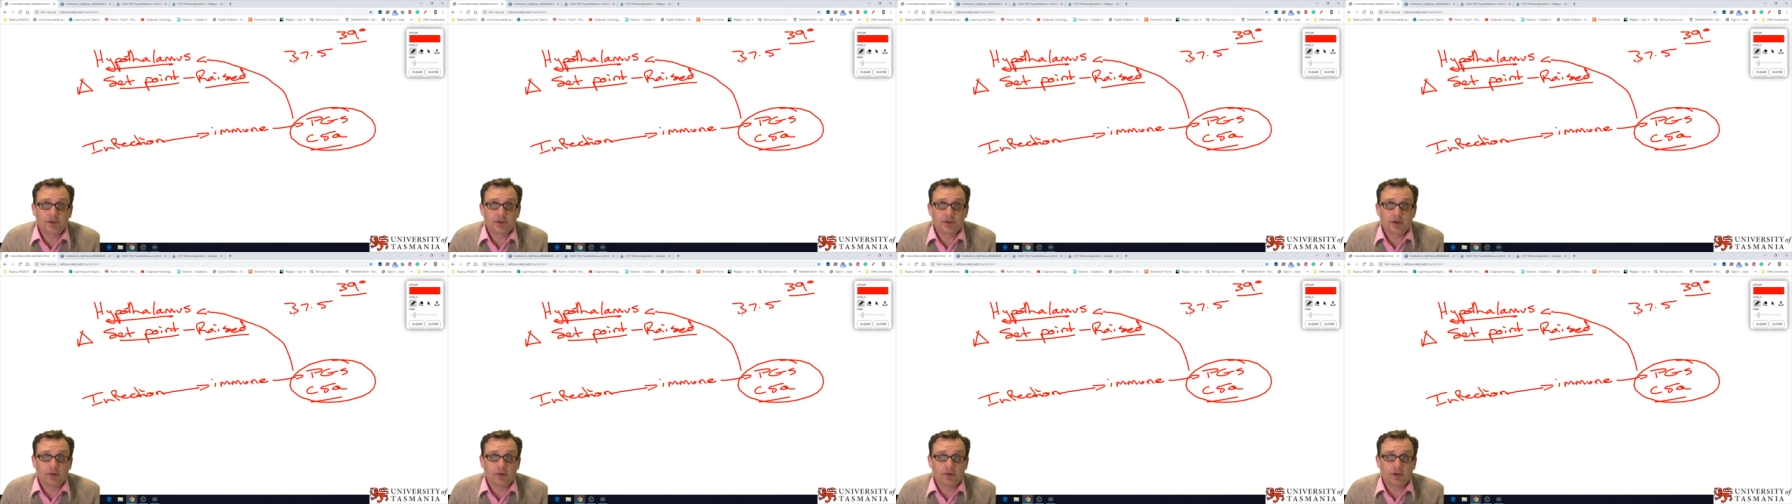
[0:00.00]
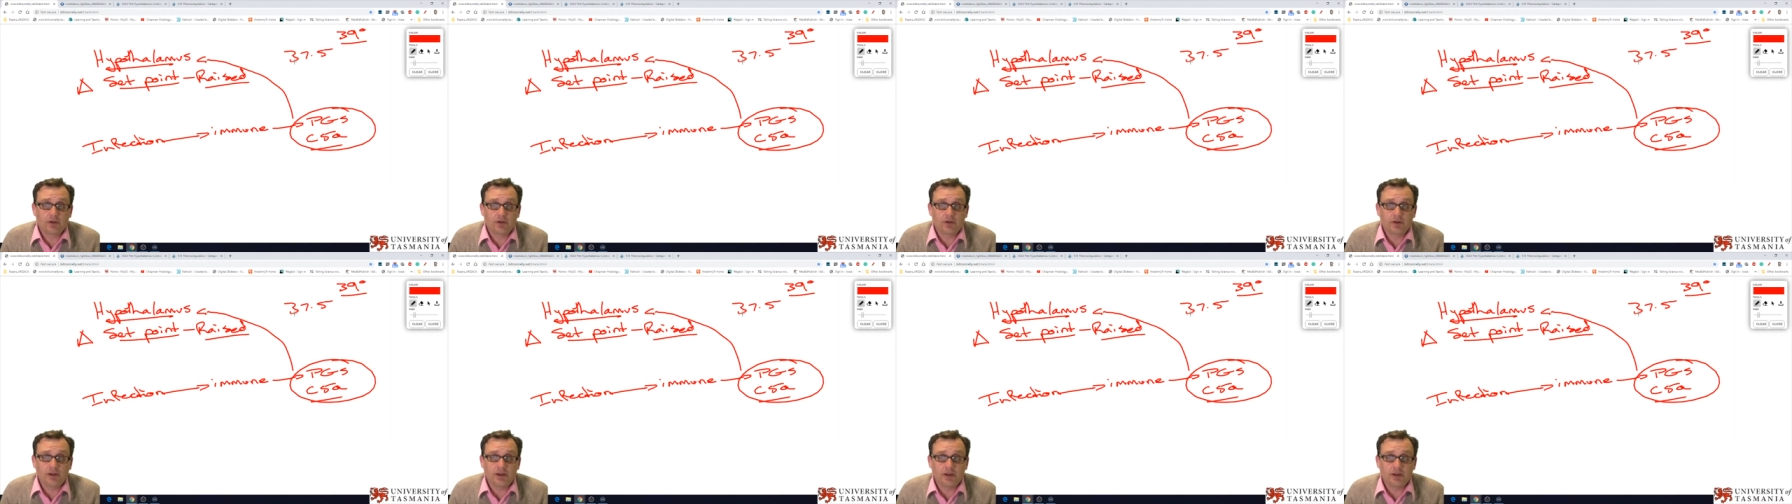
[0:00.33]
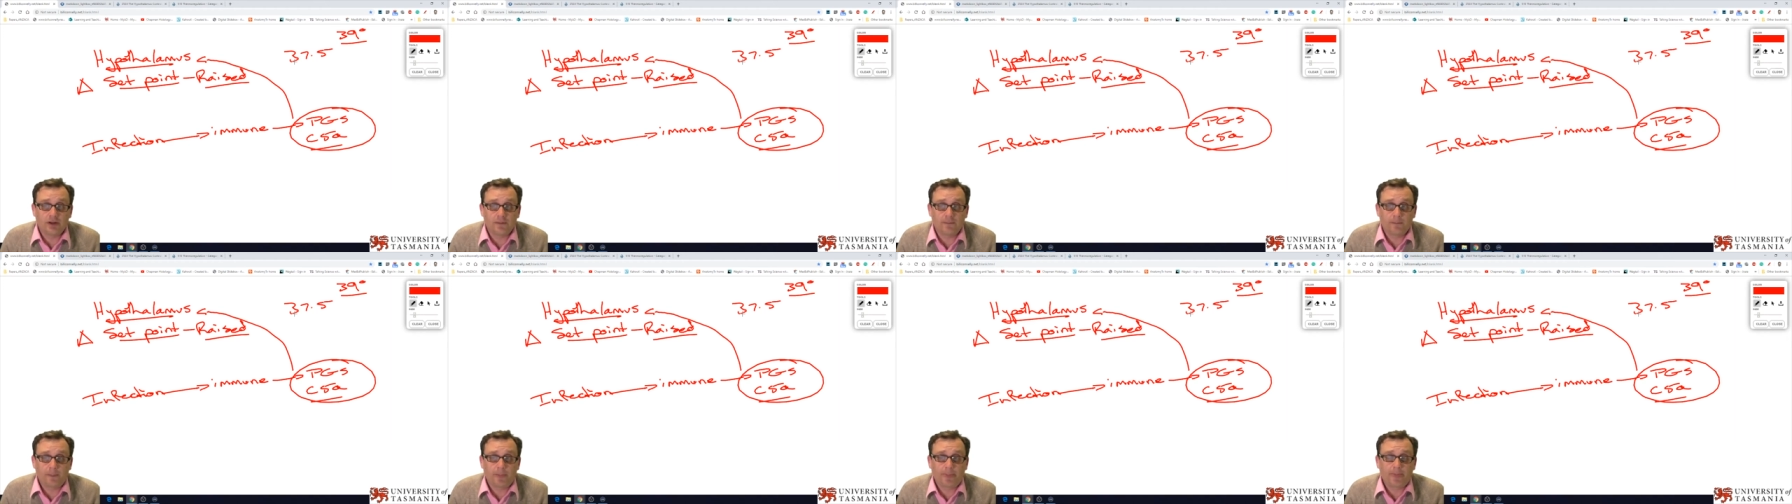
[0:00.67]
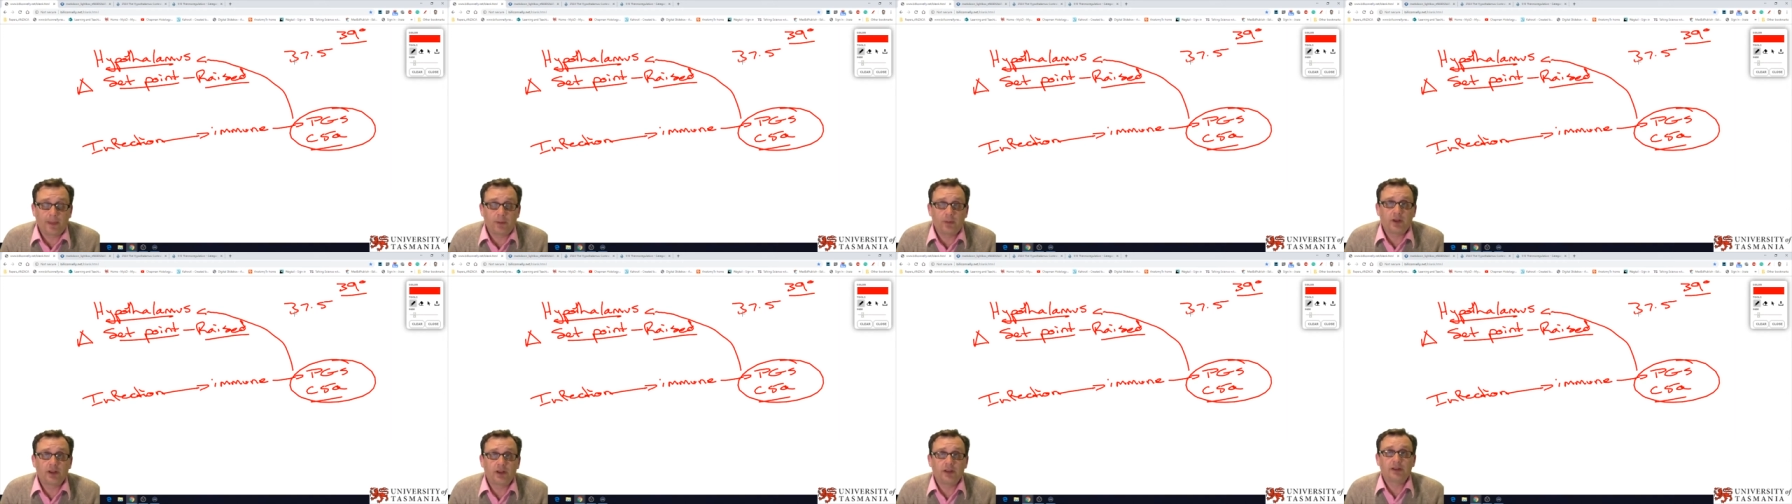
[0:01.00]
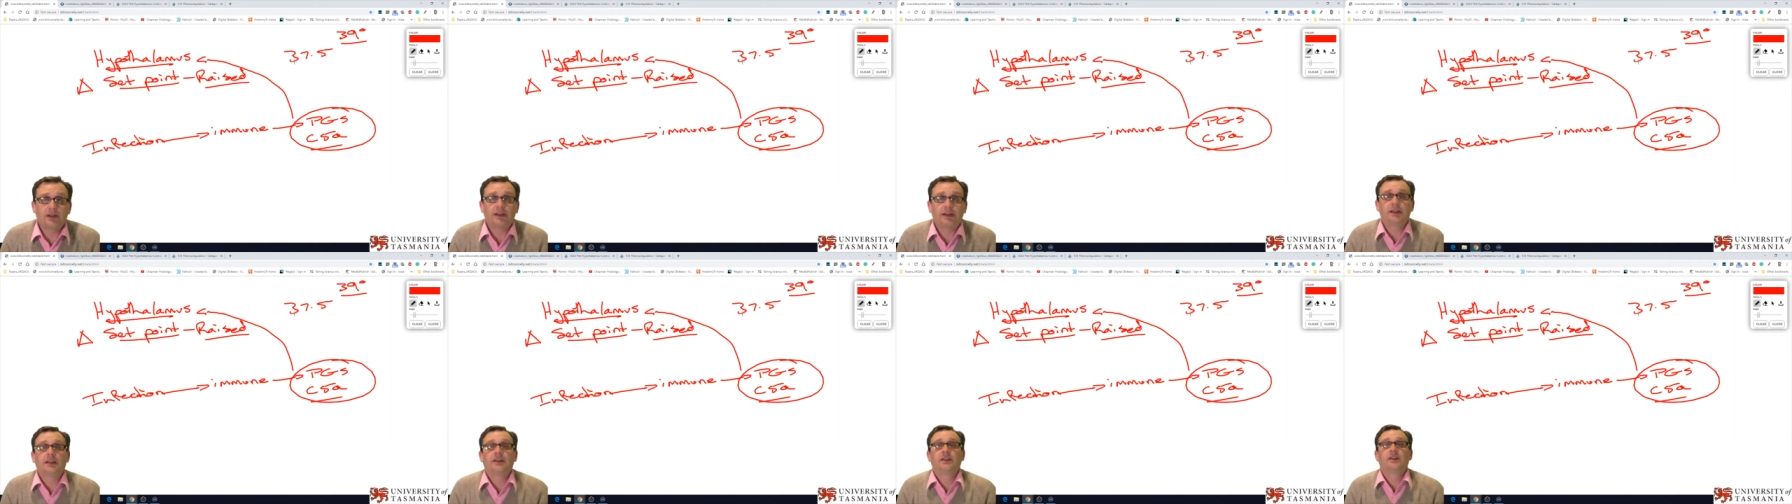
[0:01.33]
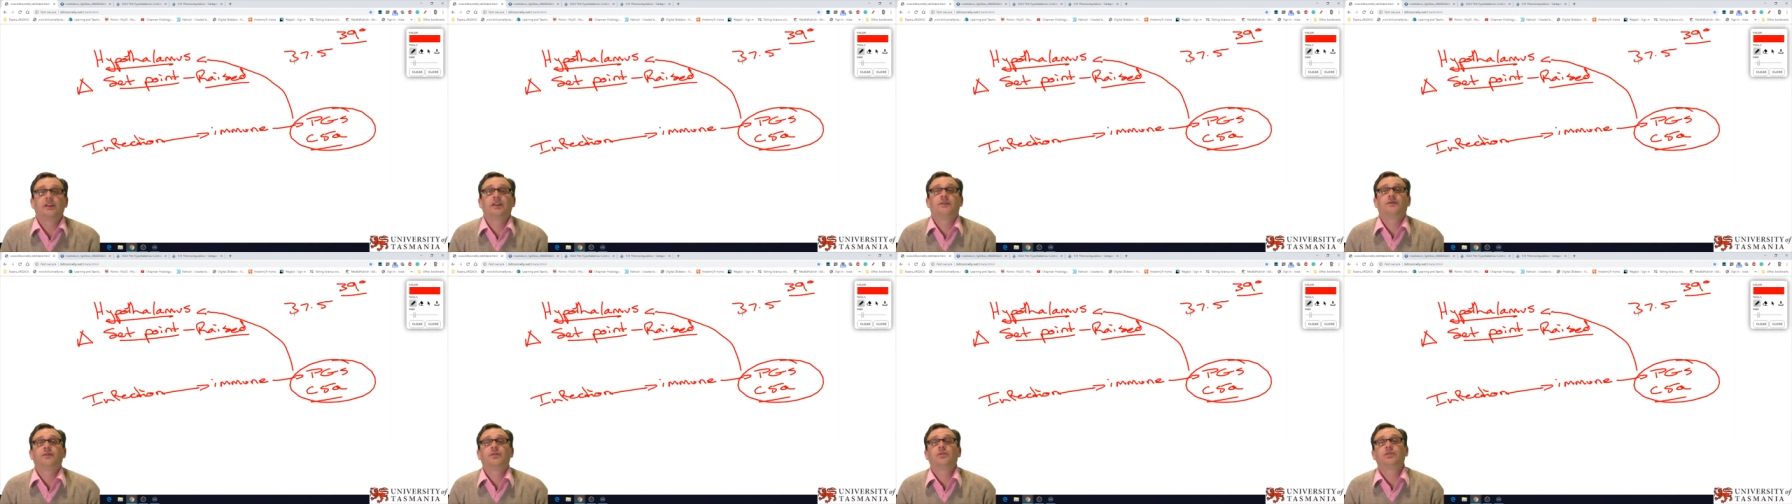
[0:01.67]
So, what's going on here?
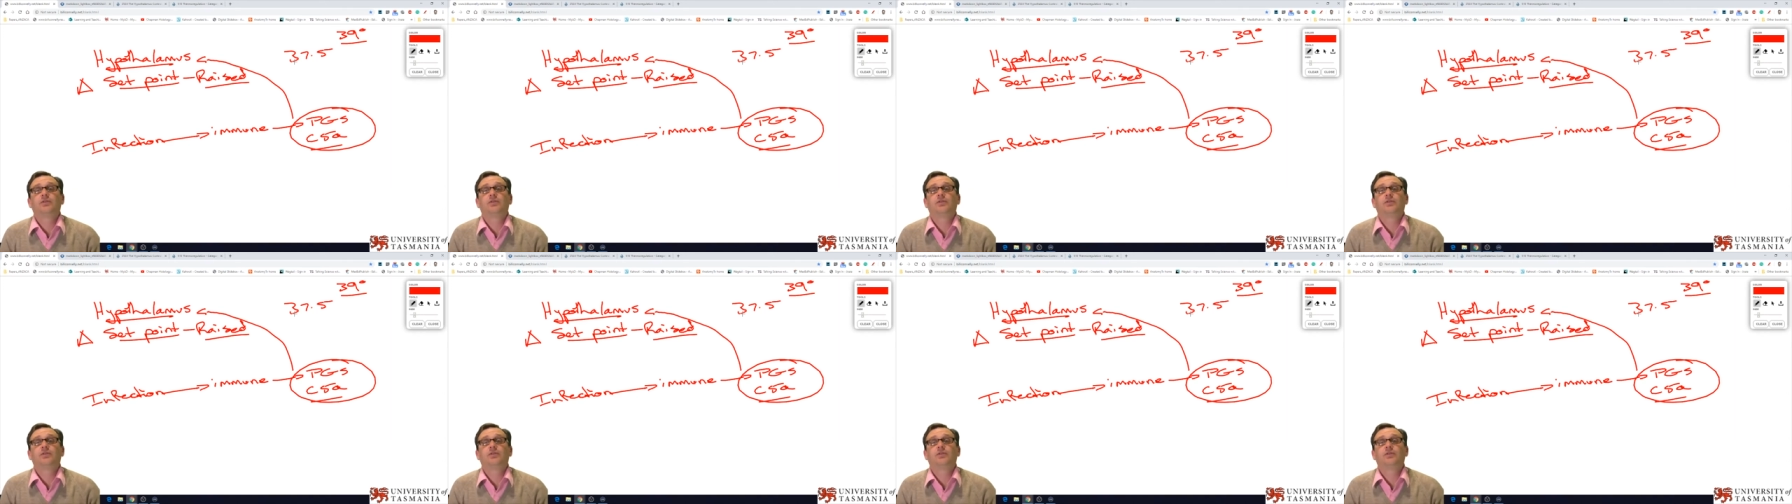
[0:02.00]
Well,